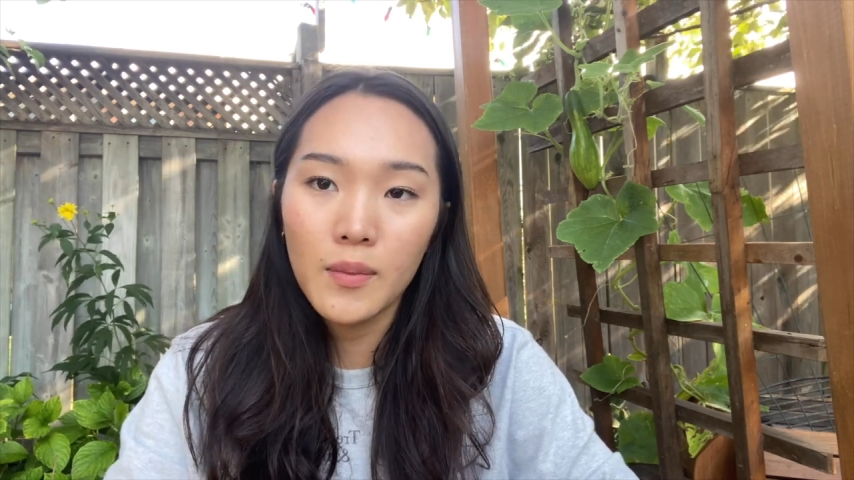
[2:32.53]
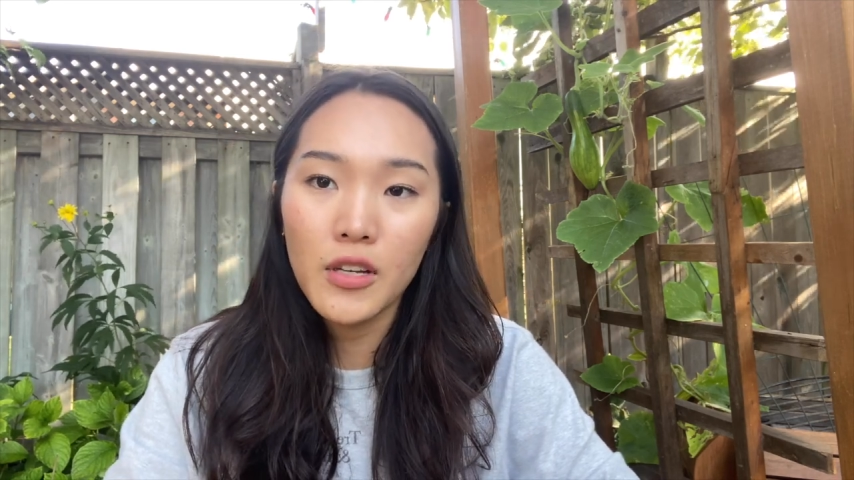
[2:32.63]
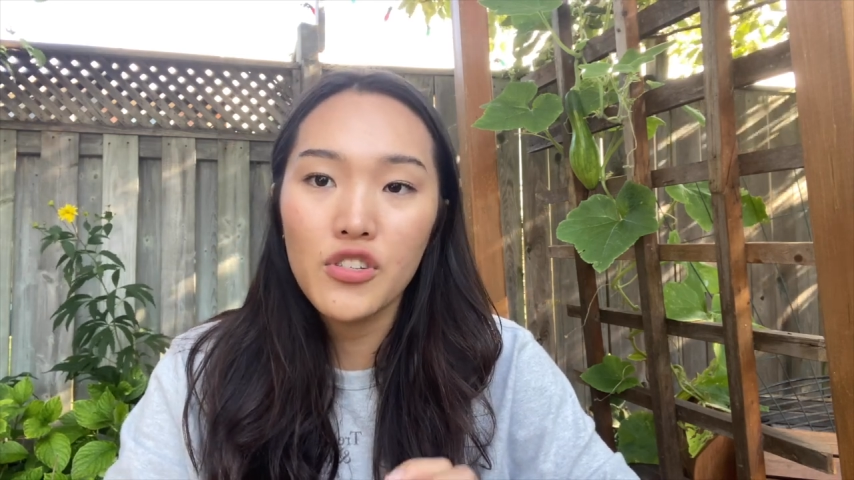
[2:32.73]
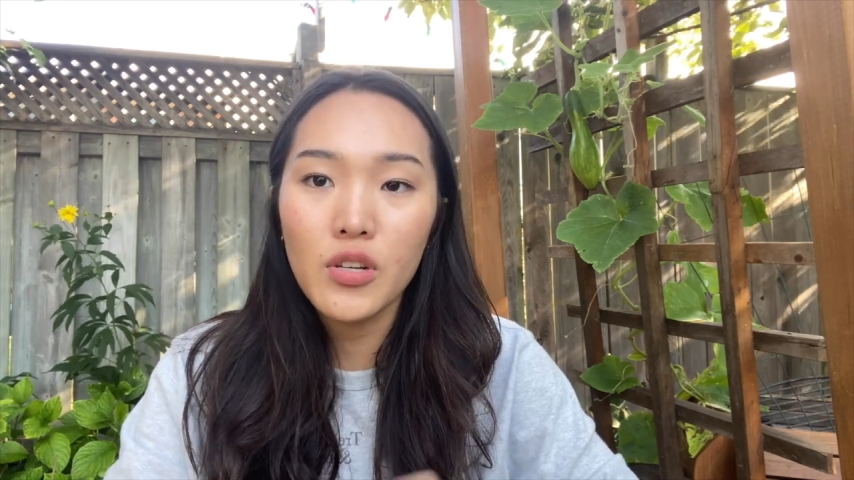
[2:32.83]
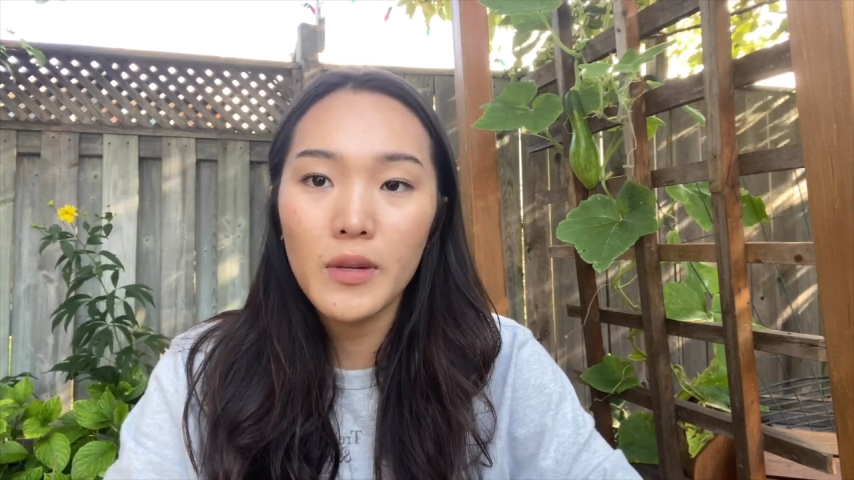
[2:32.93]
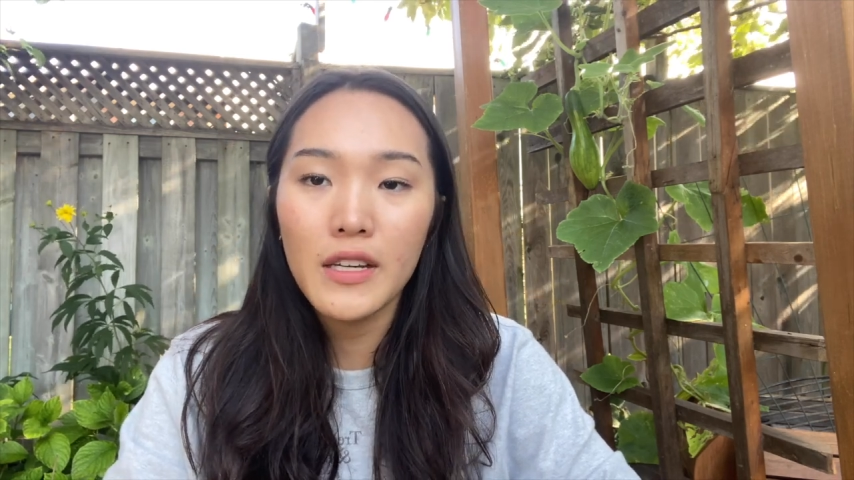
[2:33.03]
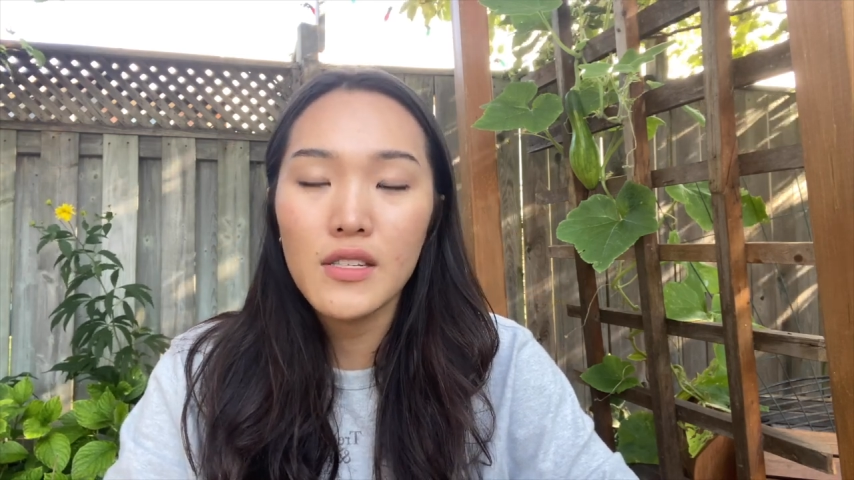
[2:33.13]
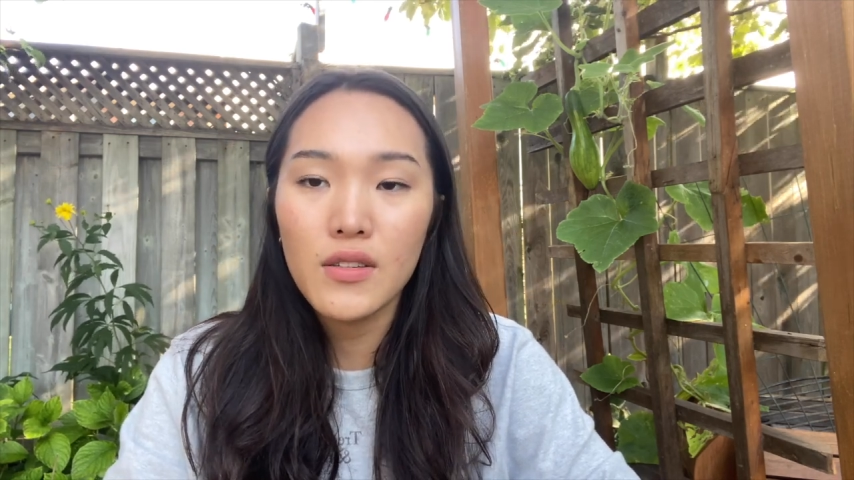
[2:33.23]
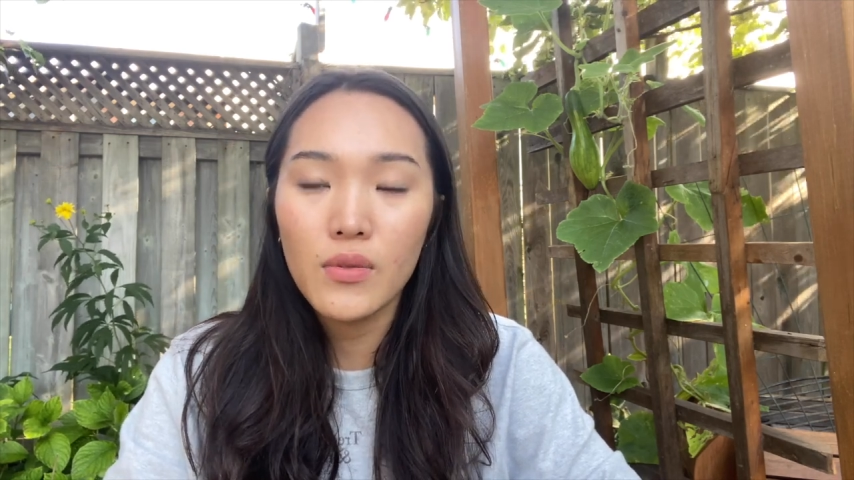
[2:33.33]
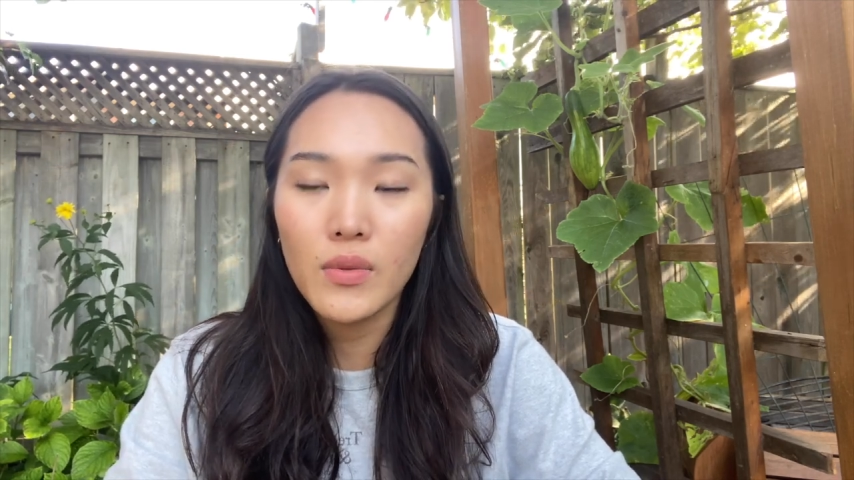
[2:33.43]
contributing
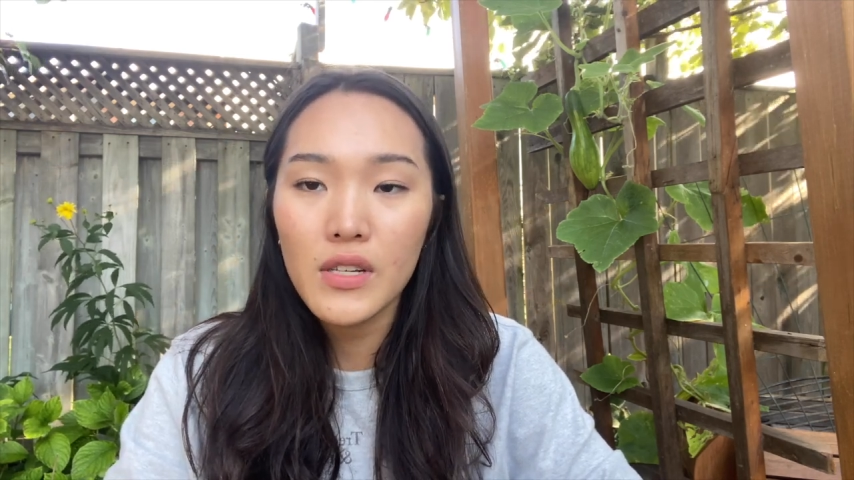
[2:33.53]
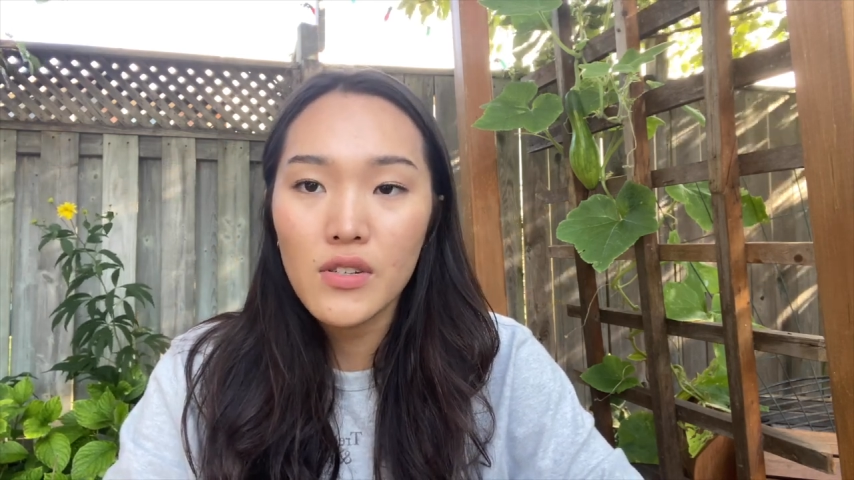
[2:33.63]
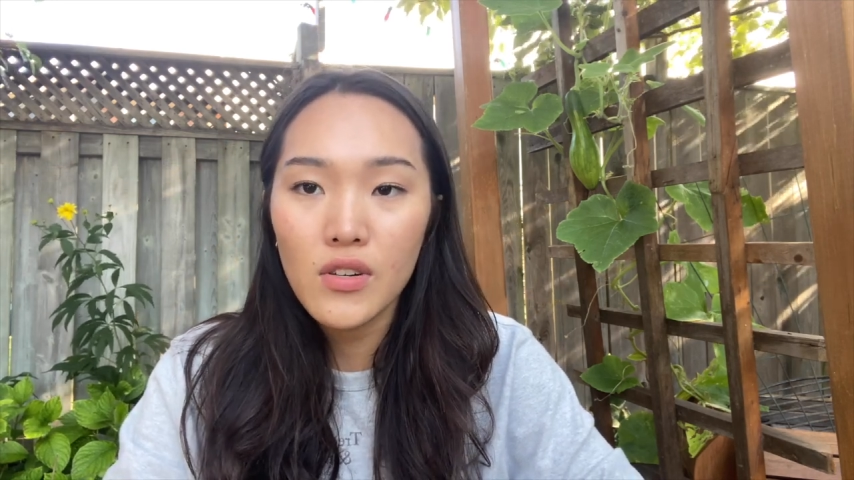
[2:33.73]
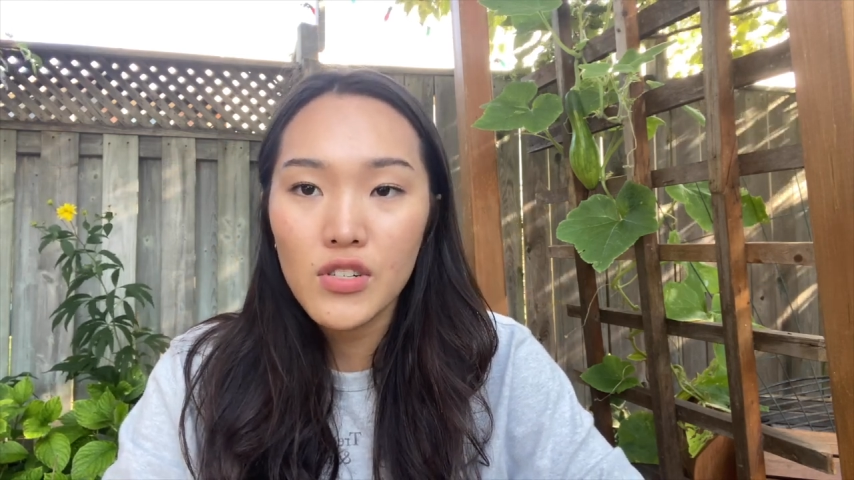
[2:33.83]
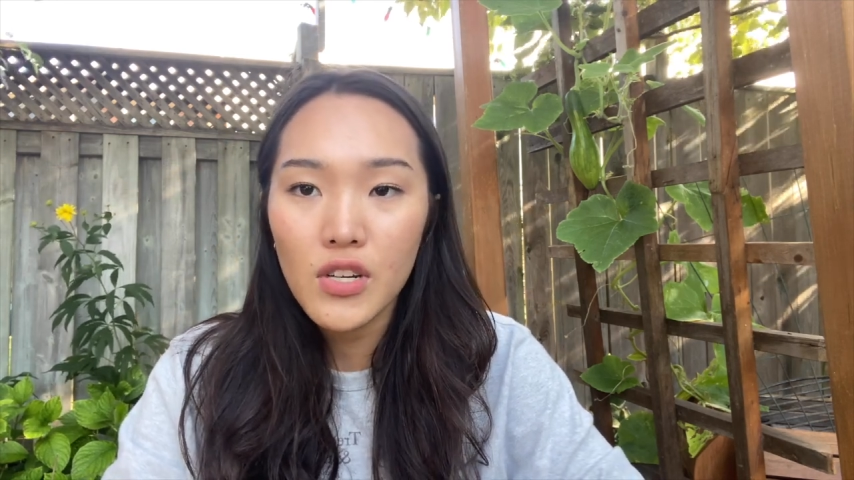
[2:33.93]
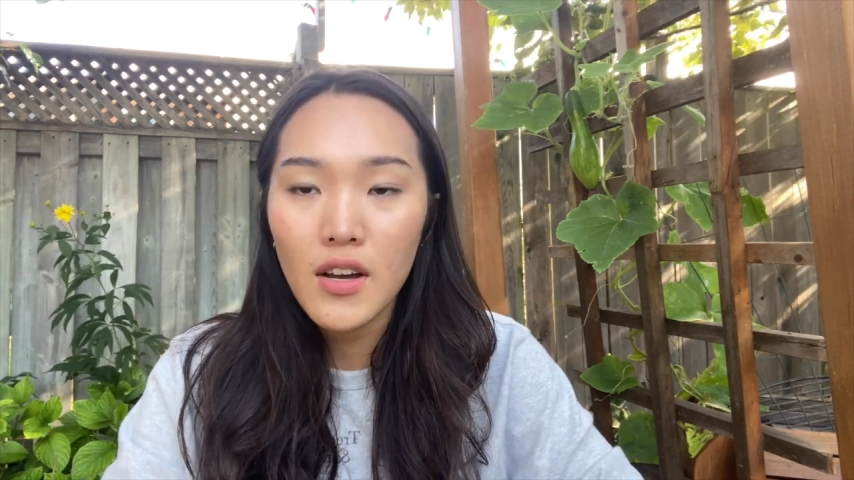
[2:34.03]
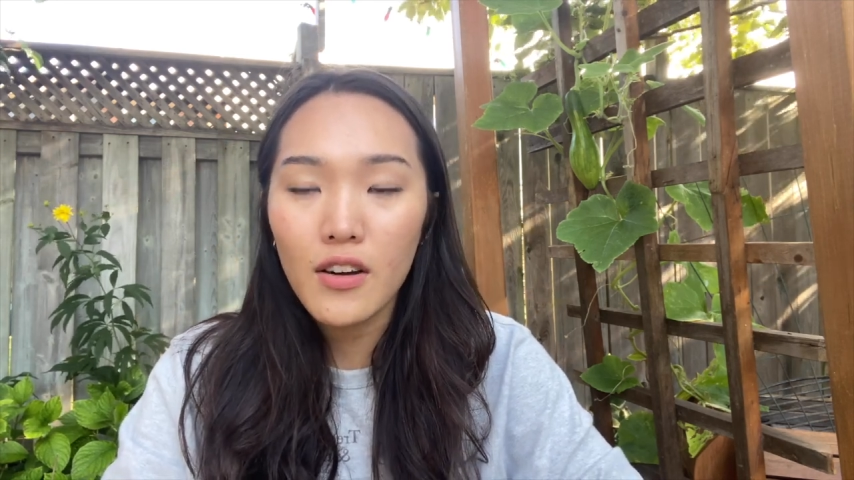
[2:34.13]
to the research